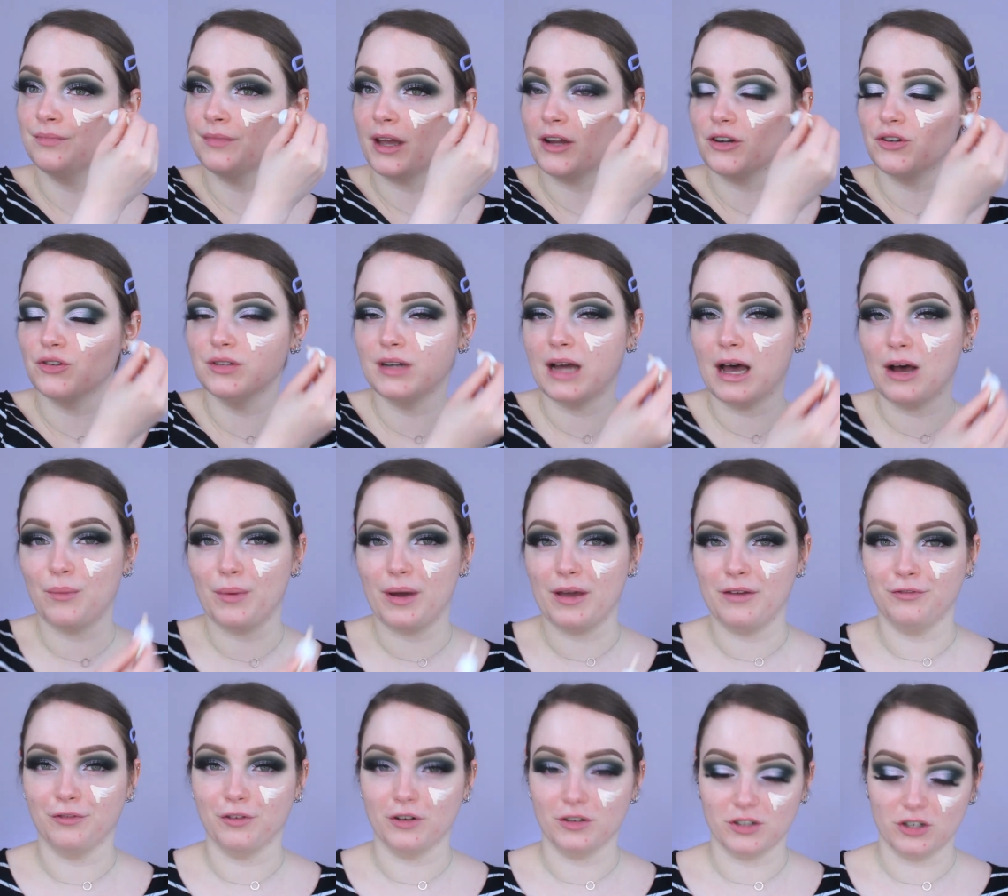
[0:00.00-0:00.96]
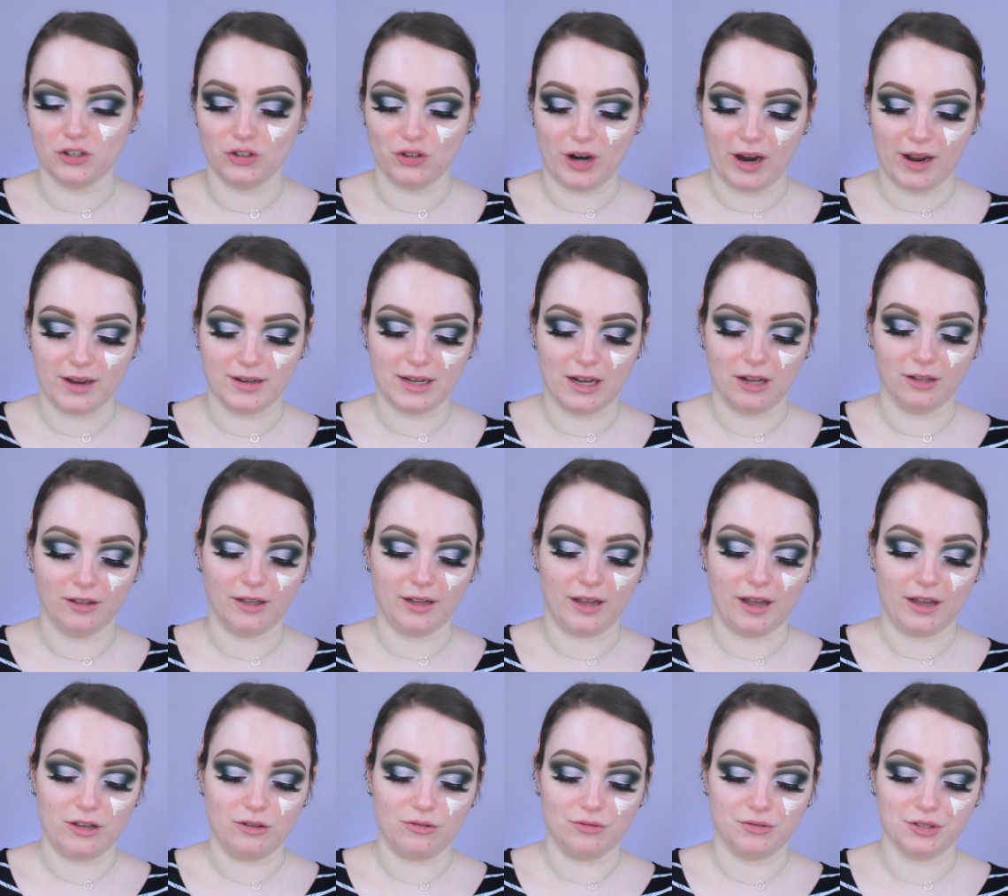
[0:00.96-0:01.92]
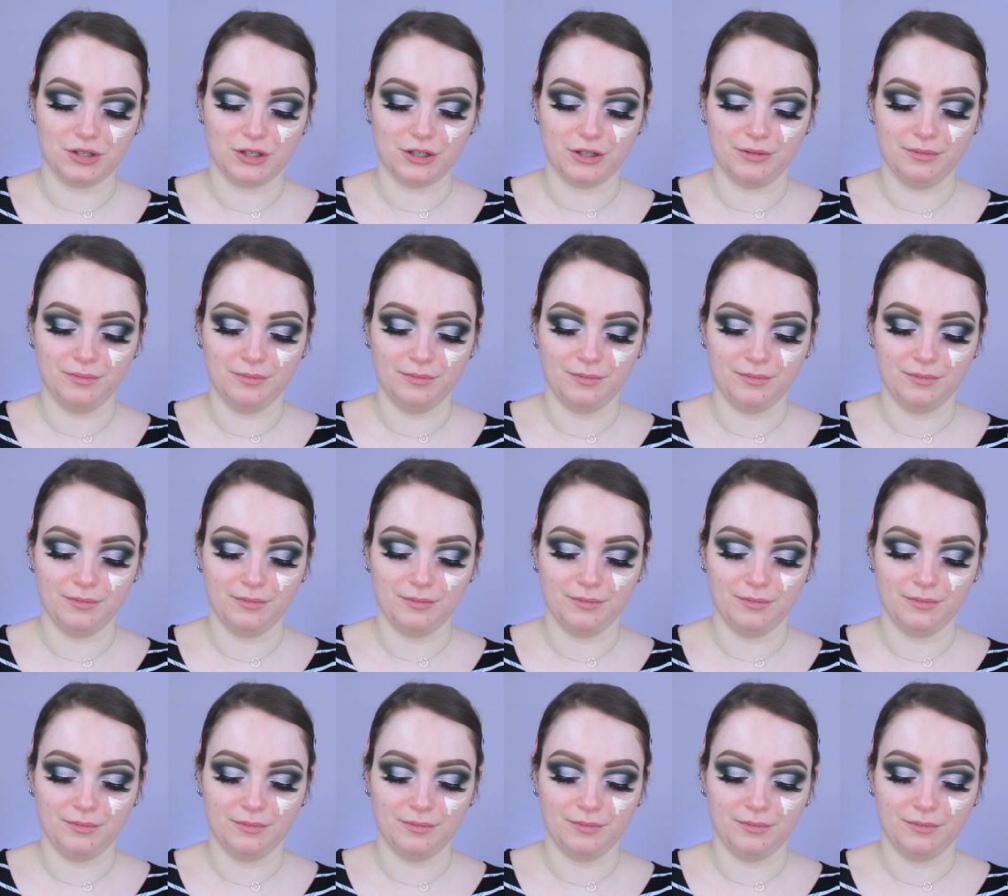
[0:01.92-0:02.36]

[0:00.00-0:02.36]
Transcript: I do not wait for it to dry down like I used to.